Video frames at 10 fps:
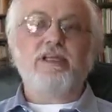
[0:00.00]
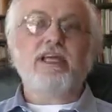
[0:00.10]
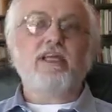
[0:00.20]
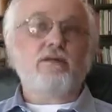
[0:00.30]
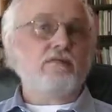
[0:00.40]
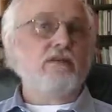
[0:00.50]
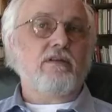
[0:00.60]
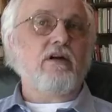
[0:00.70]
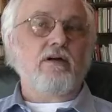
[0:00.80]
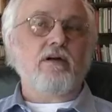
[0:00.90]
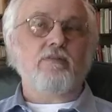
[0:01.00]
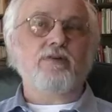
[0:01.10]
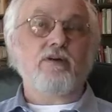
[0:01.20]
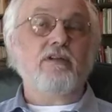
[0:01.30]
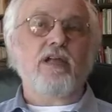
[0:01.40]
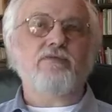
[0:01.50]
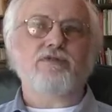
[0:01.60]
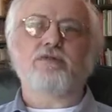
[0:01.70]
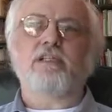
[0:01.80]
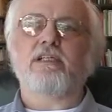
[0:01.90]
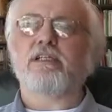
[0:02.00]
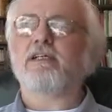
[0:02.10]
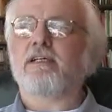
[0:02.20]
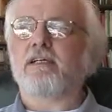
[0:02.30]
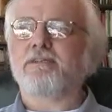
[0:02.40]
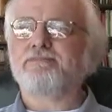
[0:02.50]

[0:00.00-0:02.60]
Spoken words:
beginning with our prototype was really